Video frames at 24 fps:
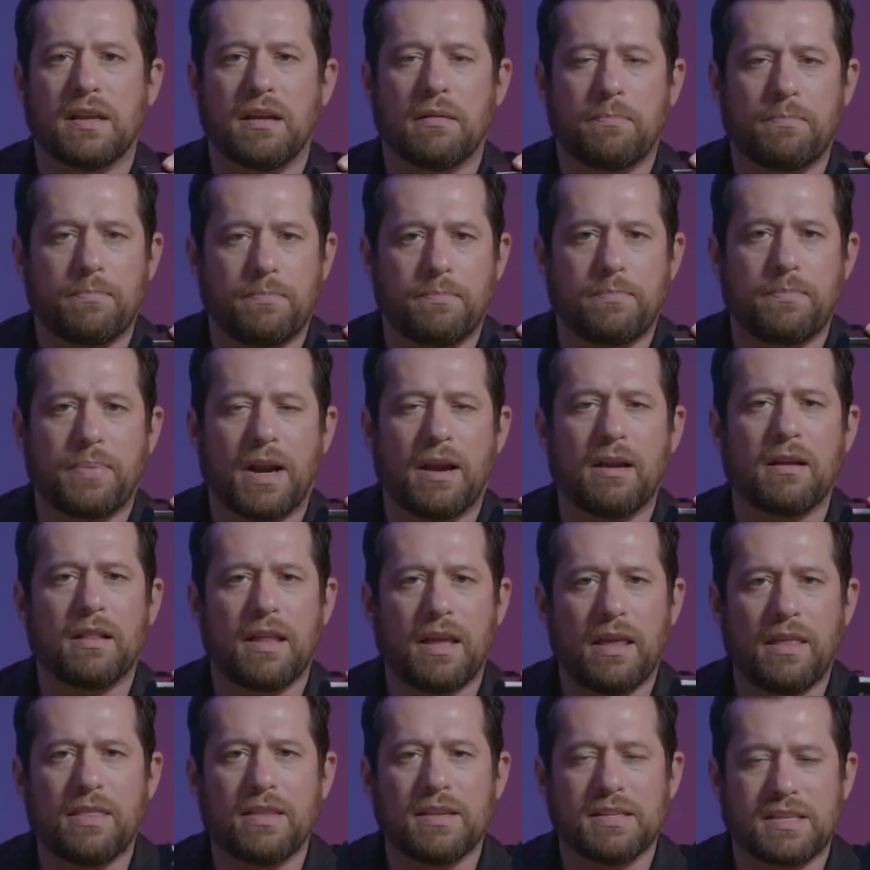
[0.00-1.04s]
And
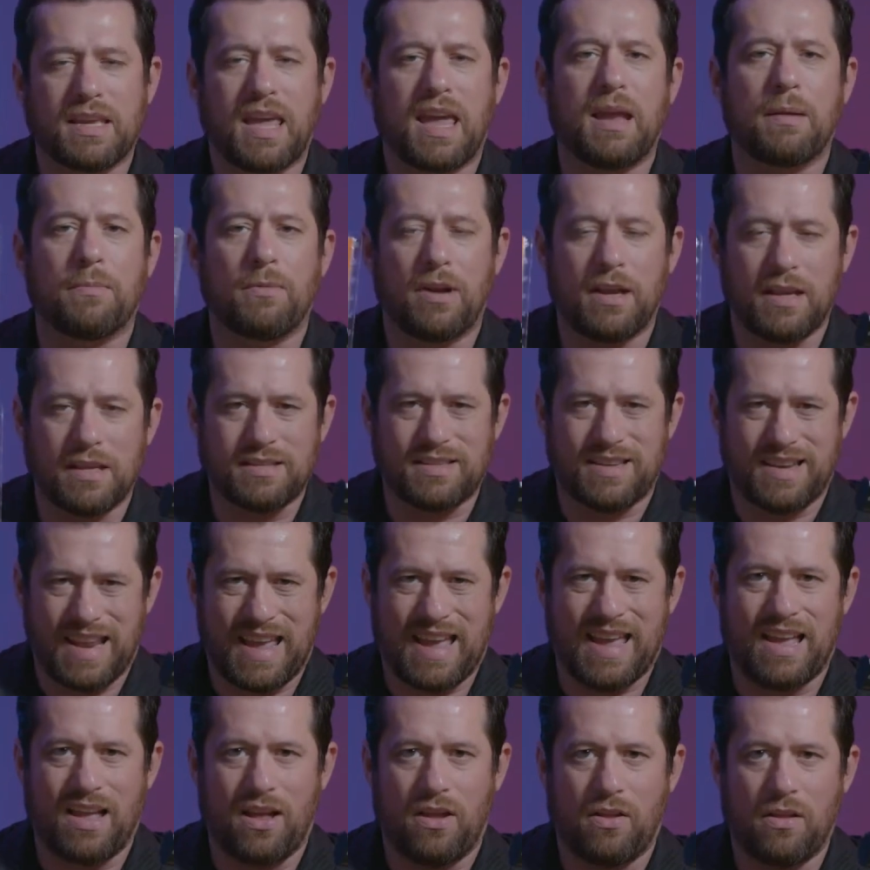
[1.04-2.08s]
apparently this camera is
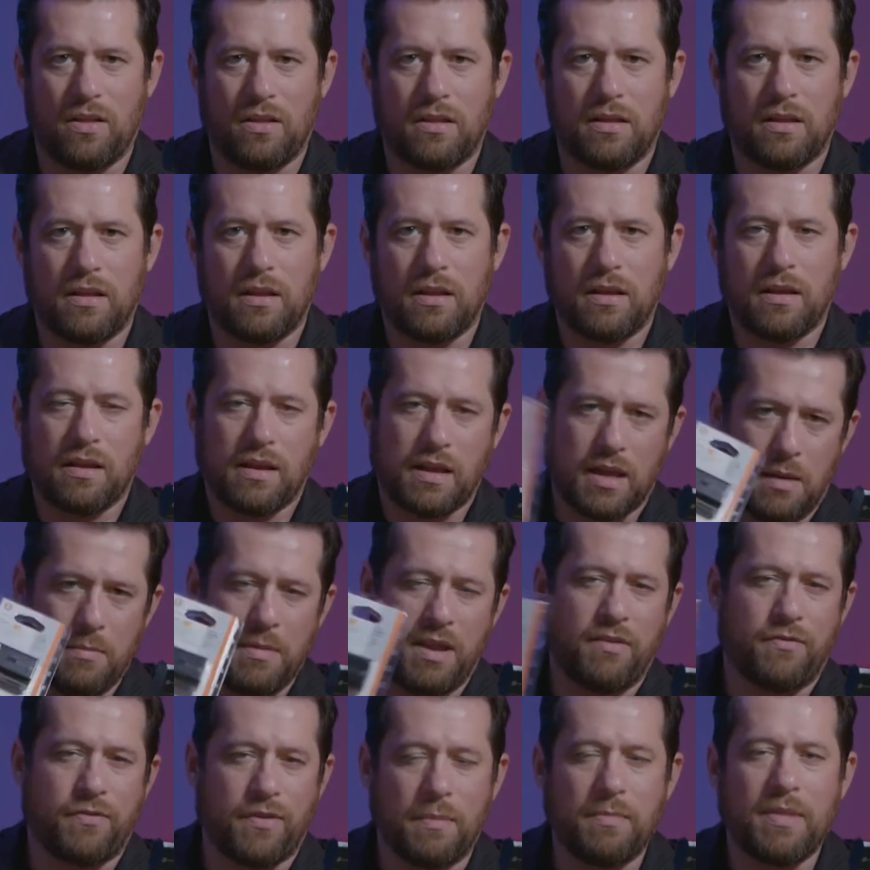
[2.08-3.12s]
now
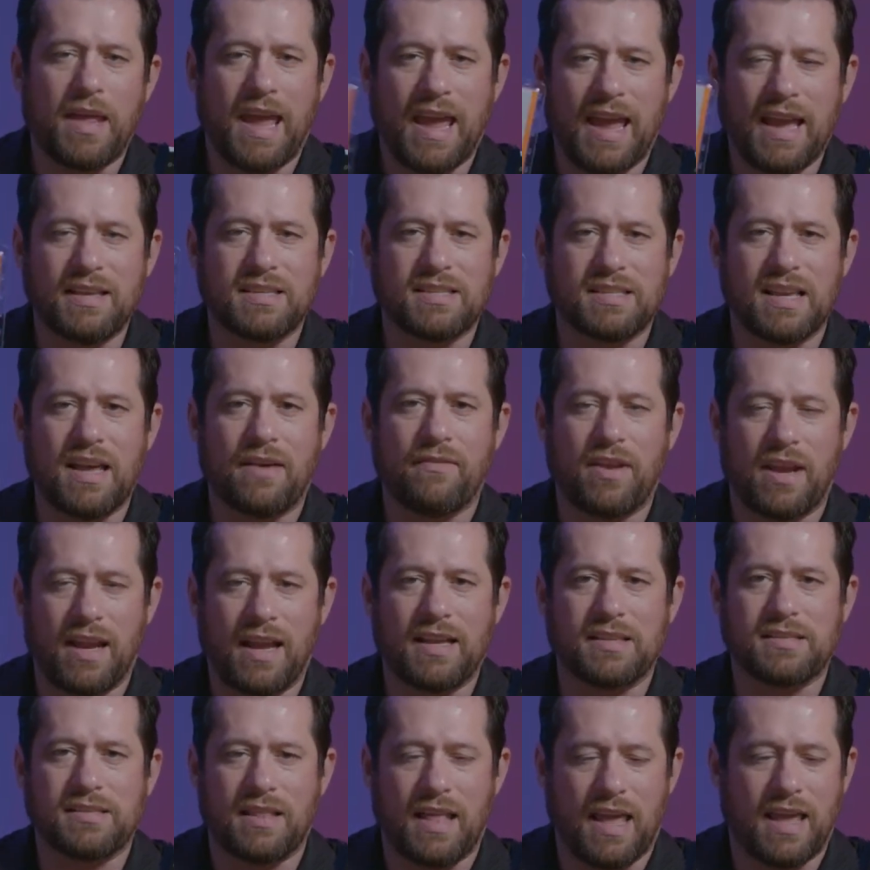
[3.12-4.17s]
coming from the
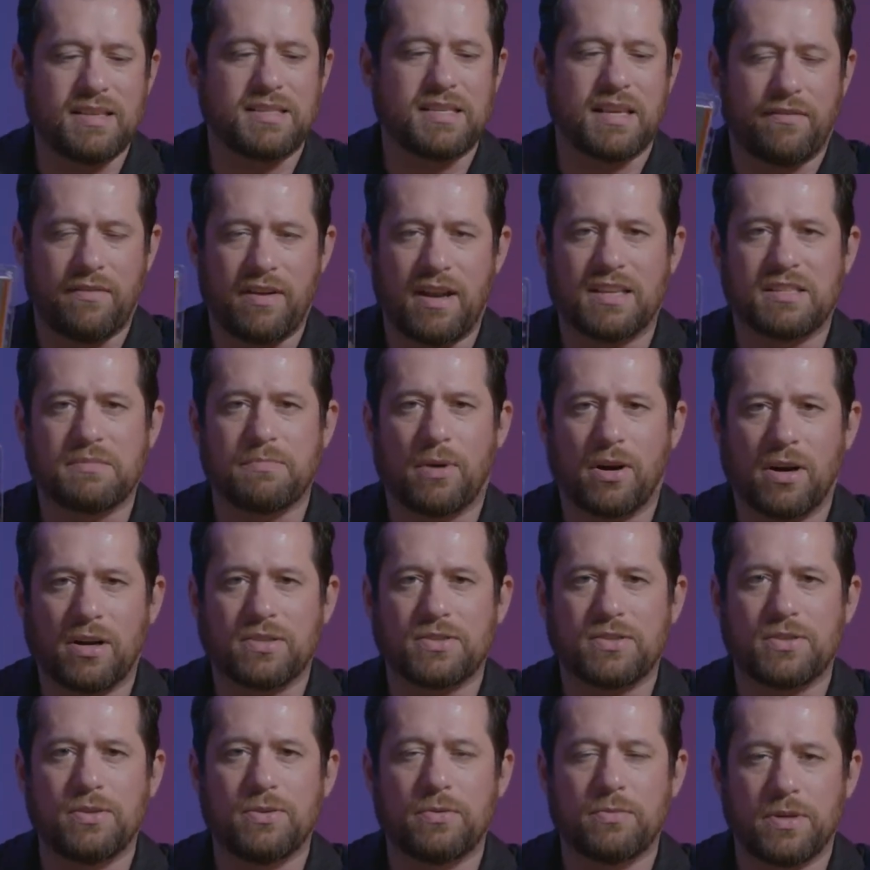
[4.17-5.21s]
A7S, the A7S
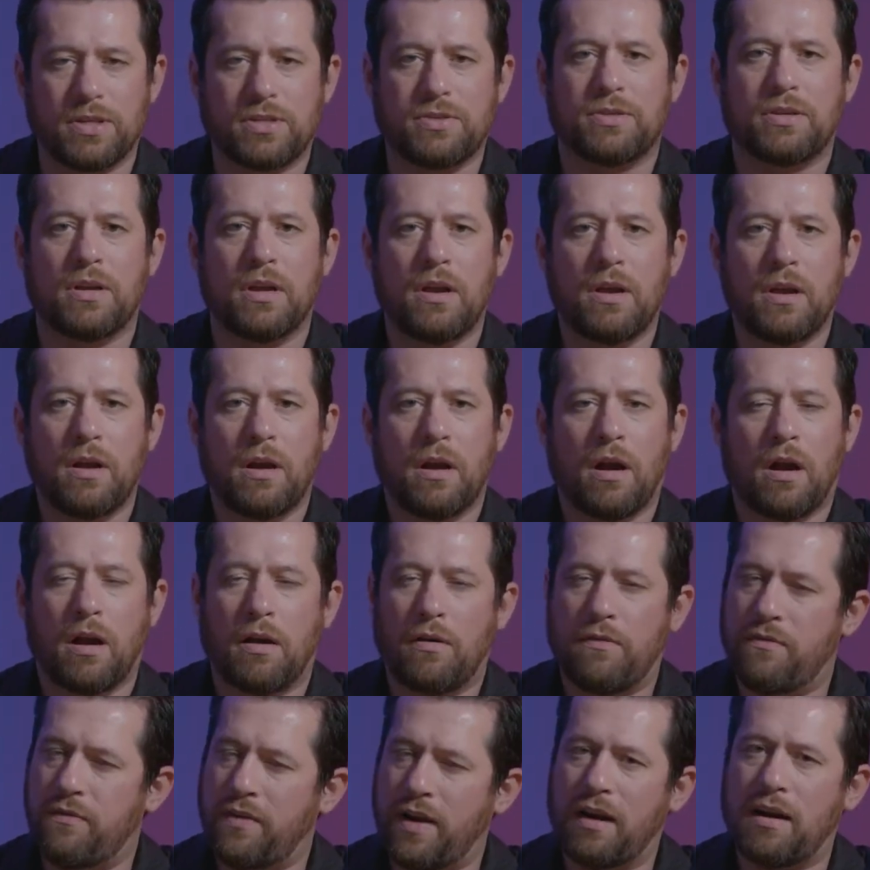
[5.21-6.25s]
Mark II, which
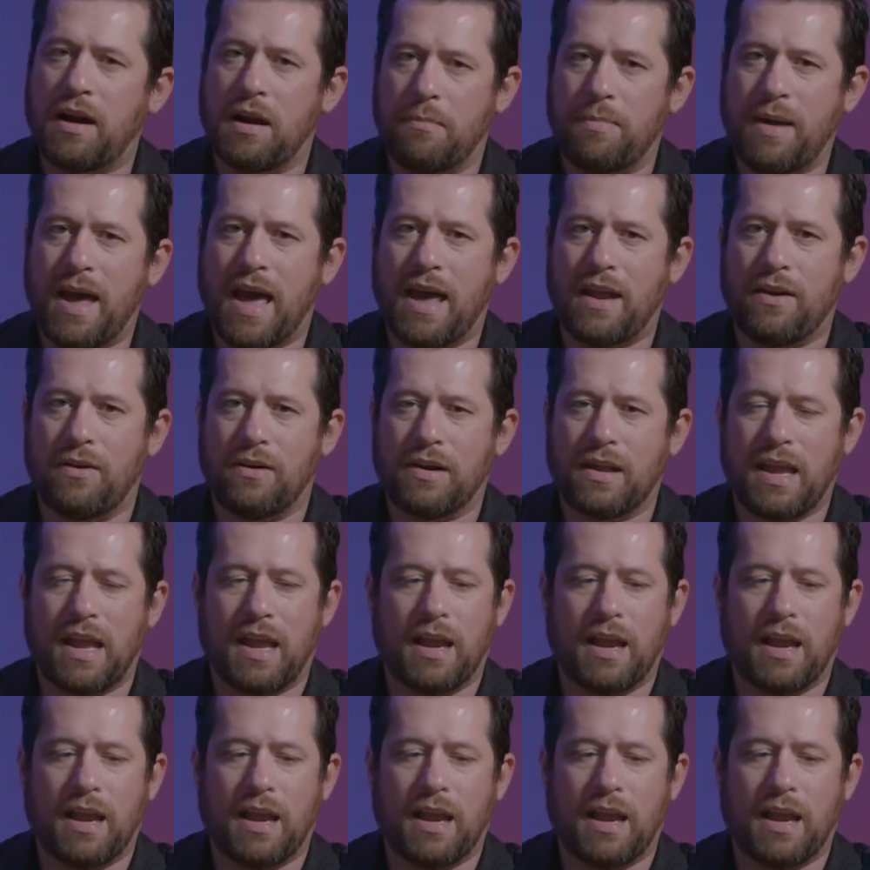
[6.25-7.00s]
are very bad on